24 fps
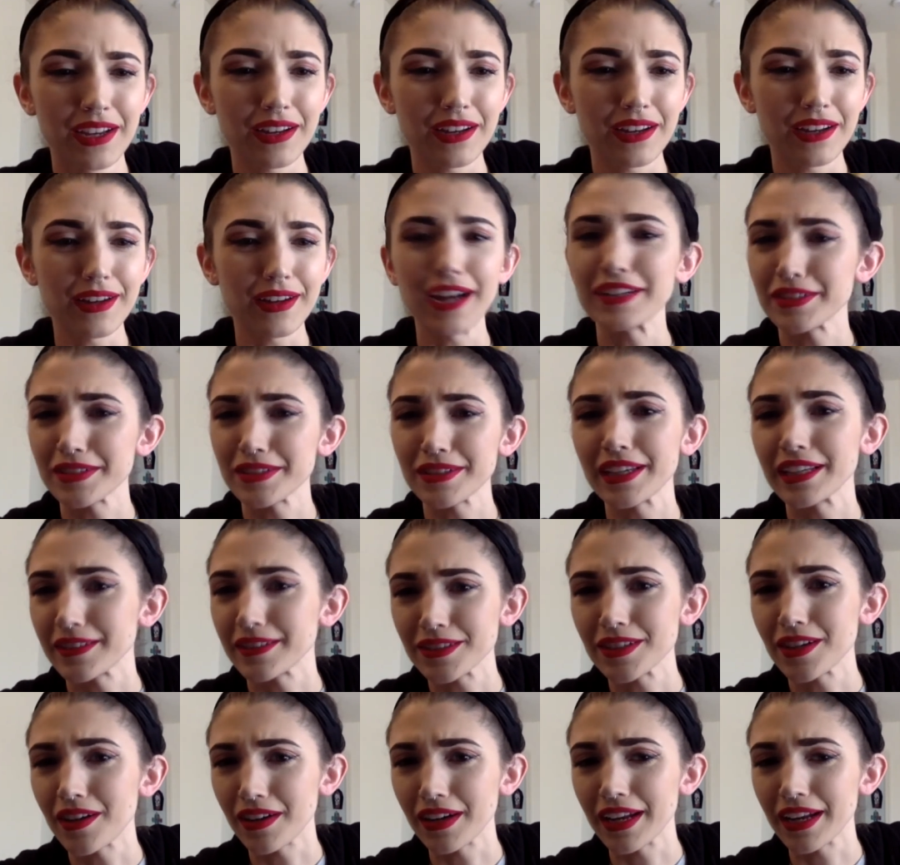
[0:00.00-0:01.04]
I just liked the
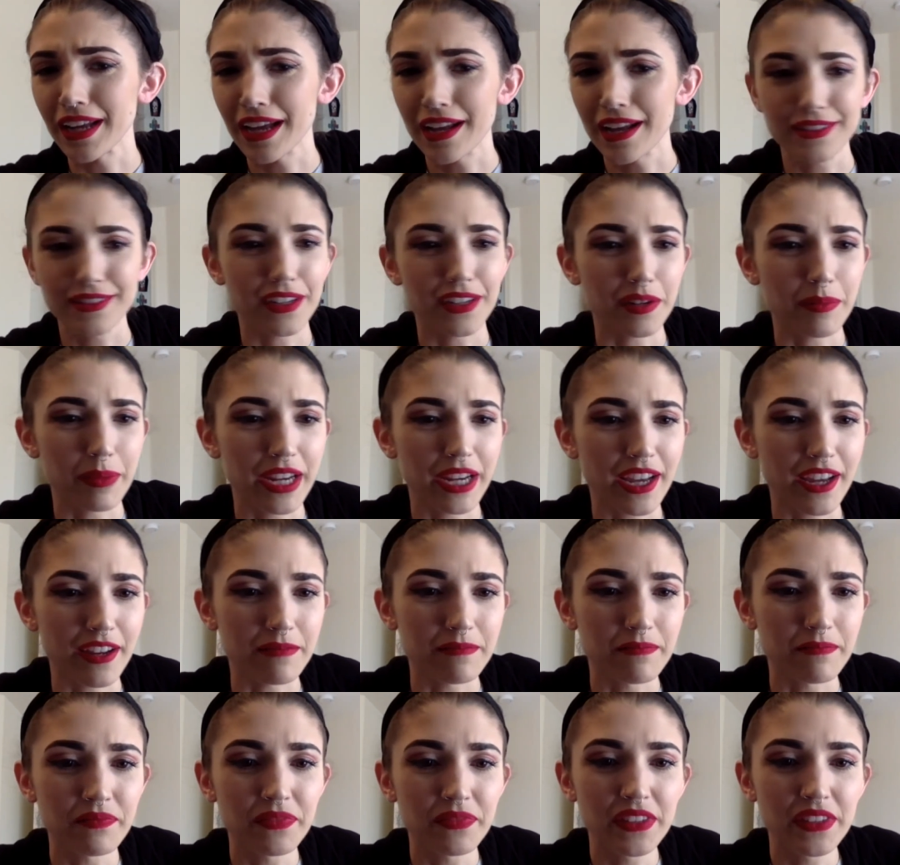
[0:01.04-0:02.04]
song and had it stuck in my head.